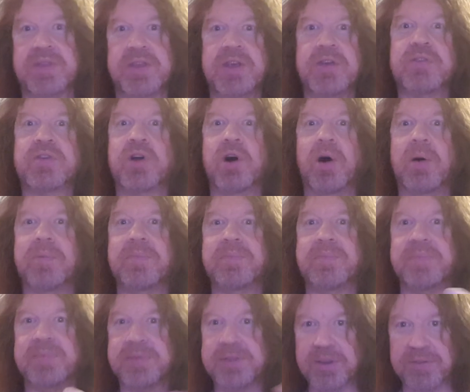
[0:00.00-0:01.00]
you've got
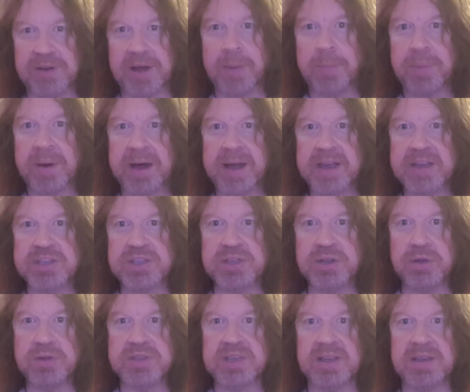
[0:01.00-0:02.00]
the vampires
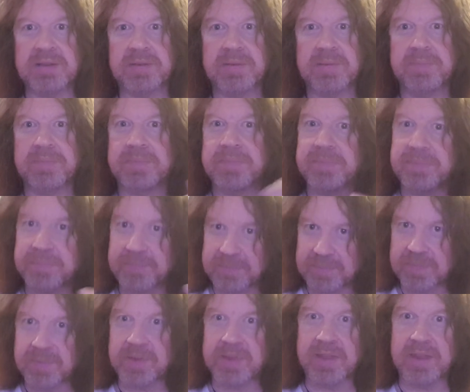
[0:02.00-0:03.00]
using
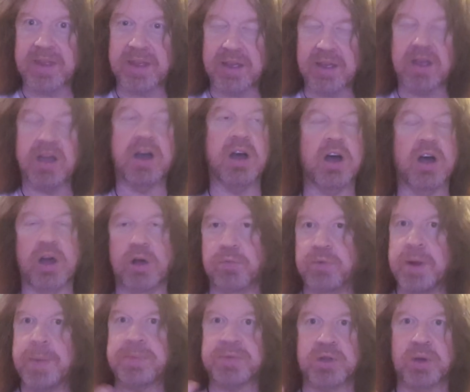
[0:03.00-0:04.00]
a
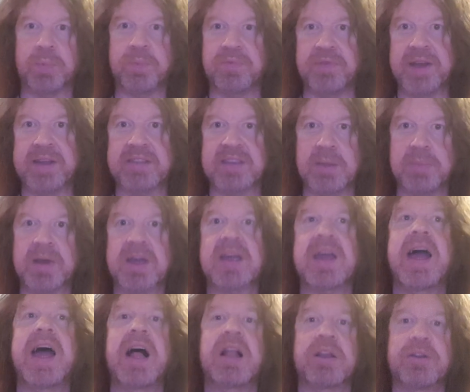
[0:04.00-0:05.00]
ripped up victim a
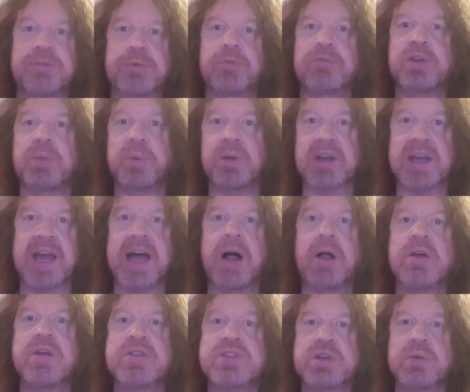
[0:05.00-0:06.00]
girl a vulnerable
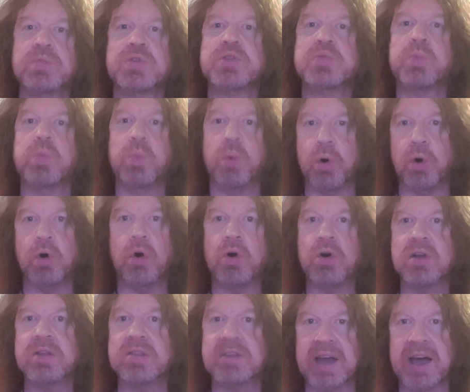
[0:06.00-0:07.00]
girl to just
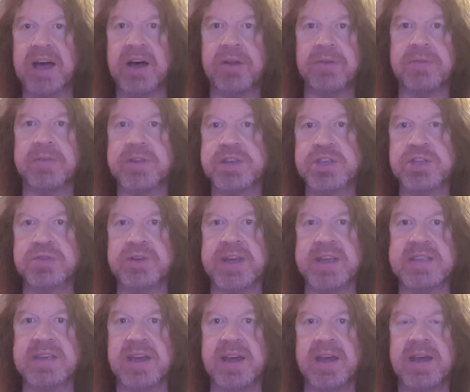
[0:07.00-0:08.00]
walk down the
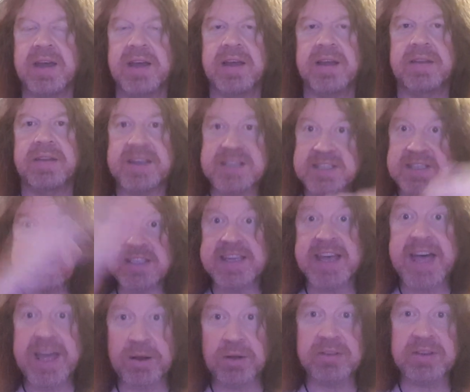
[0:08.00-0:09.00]
street this is
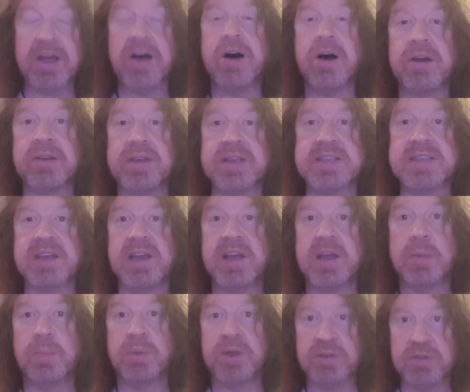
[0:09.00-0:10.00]
eternal darkness
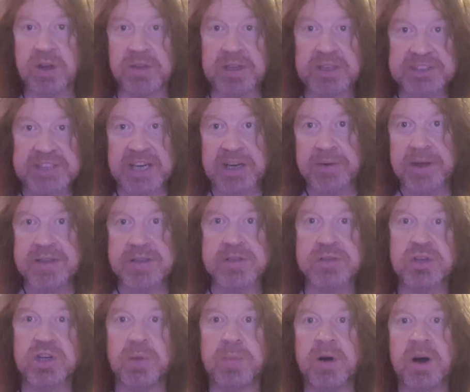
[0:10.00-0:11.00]
but you've got the
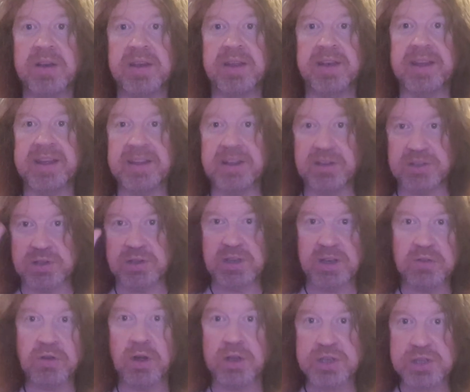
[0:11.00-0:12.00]
generators come on and like, so
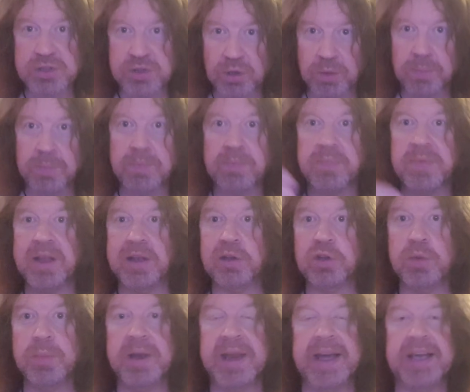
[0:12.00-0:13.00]
you've got some
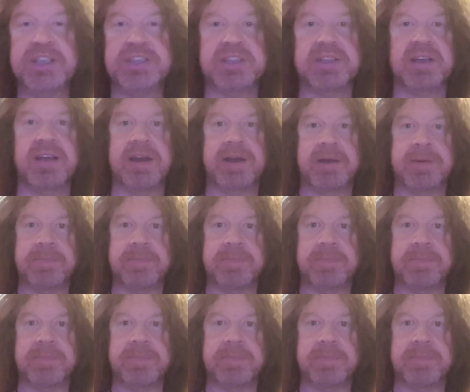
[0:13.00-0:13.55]
illumination